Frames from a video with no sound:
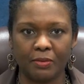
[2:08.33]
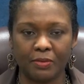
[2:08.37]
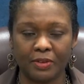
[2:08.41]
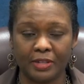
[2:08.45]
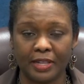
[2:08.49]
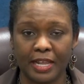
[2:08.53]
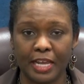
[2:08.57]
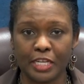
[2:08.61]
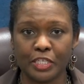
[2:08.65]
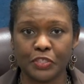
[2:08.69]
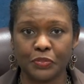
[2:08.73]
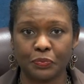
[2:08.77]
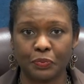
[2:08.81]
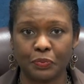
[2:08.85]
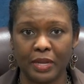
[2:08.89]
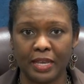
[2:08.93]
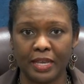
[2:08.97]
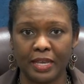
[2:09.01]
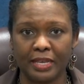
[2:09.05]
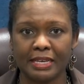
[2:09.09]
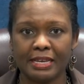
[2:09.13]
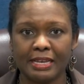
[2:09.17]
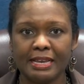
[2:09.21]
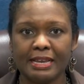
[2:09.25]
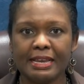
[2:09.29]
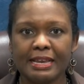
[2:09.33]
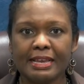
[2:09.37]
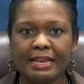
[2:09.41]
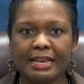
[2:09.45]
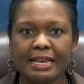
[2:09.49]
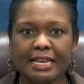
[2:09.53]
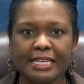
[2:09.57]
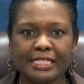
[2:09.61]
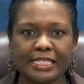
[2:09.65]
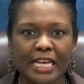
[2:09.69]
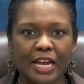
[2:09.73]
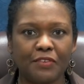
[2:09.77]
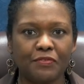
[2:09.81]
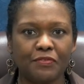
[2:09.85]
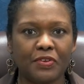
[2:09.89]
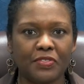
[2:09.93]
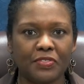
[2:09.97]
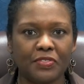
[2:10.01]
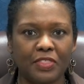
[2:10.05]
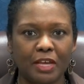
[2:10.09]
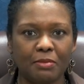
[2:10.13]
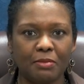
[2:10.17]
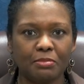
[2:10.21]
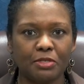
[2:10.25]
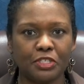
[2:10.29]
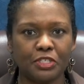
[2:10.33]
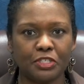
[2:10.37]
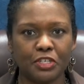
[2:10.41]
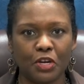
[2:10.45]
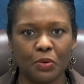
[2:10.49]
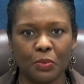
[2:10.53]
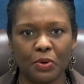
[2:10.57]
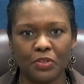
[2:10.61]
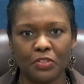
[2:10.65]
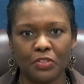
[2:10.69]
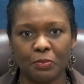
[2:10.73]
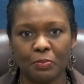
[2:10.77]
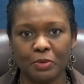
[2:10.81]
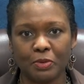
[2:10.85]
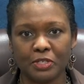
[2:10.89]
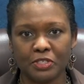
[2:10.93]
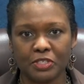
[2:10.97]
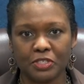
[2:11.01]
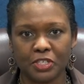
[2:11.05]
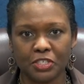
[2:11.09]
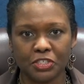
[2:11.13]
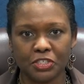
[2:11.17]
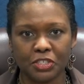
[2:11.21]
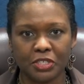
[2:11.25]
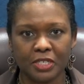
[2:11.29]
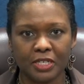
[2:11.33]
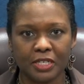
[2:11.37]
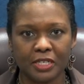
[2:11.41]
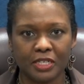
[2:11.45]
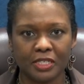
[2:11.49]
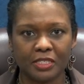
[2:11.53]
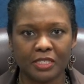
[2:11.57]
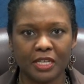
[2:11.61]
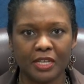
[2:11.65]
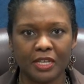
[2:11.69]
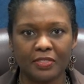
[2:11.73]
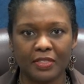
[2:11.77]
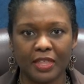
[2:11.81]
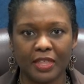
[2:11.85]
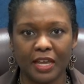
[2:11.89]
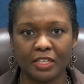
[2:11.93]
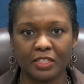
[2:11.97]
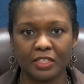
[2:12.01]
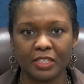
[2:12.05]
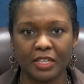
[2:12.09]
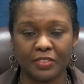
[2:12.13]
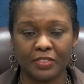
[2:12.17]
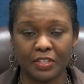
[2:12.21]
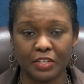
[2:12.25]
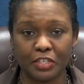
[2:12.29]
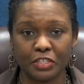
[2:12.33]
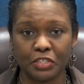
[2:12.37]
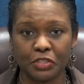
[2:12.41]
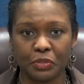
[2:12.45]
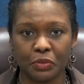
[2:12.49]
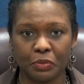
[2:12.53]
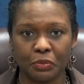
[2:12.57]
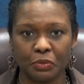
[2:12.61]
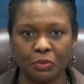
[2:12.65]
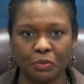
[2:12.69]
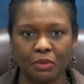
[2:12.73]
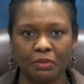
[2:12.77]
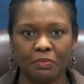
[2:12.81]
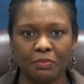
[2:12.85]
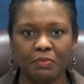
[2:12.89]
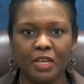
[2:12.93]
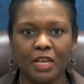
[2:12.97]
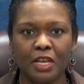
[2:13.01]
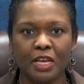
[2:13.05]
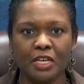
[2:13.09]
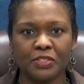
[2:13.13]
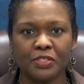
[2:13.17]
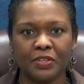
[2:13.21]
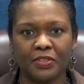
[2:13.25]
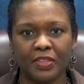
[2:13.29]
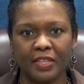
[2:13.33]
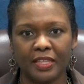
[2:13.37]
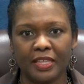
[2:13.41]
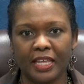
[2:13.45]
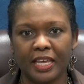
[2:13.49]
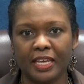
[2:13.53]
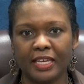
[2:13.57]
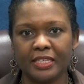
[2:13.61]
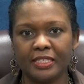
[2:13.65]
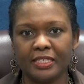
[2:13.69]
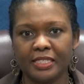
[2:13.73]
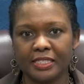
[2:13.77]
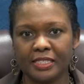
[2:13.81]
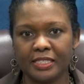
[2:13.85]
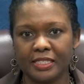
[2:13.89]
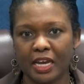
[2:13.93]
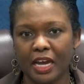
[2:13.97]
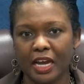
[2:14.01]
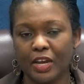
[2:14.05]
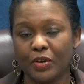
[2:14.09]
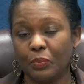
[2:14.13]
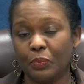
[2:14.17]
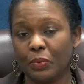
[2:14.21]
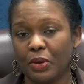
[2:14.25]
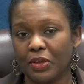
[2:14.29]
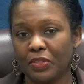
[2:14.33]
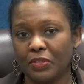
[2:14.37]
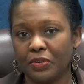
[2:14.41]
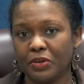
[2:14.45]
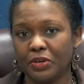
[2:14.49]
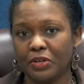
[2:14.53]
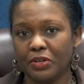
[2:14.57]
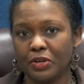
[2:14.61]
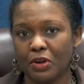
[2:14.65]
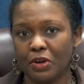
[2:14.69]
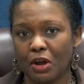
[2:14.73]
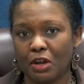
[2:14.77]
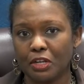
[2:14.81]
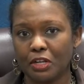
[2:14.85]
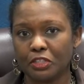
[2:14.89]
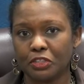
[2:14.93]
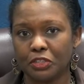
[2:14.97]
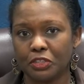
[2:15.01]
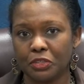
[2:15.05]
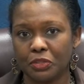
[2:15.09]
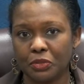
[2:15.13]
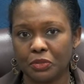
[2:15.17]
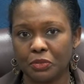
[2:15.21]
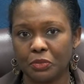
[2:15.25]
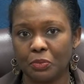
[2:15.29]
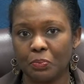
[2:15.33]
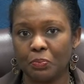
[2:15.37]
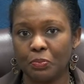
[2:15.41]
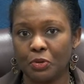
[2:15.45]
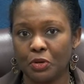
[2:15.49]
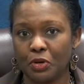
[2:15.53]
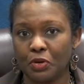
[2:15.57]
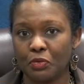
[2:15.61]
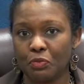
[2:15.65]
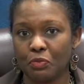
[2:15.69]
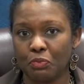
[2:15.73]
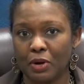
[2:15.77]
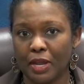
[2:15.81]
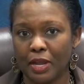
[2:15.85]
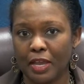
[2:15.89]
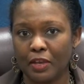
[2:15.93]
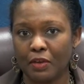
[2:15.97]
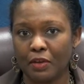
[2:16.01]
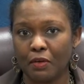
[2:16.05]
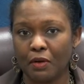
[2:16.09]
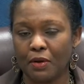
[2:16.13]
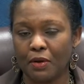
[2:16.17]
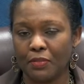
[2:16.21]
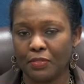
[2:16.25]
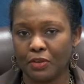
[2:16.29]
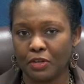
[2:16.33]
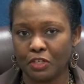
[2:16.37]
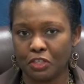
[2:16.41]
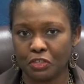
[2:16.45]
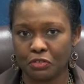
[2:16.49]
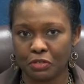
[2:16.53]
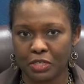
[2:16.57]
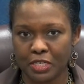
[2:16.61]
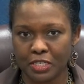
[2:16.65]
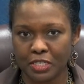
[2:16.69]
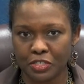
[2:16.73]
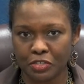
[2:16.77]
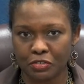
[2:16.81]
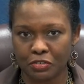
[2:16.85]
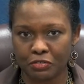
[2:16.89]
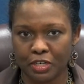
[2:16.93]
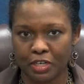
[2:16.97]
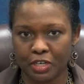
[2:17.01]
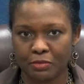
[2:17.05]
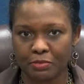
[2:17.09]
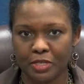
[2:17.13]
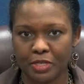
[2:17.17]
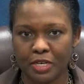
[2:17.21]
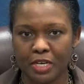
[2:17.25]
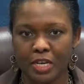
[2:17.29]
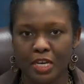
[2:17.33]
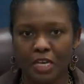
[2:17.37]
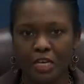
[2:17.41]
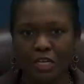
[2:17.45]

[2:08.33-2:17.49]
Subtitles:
class rank is that for them to know where their position is in their school, so that they can decide whether or not to put rank on their transcript.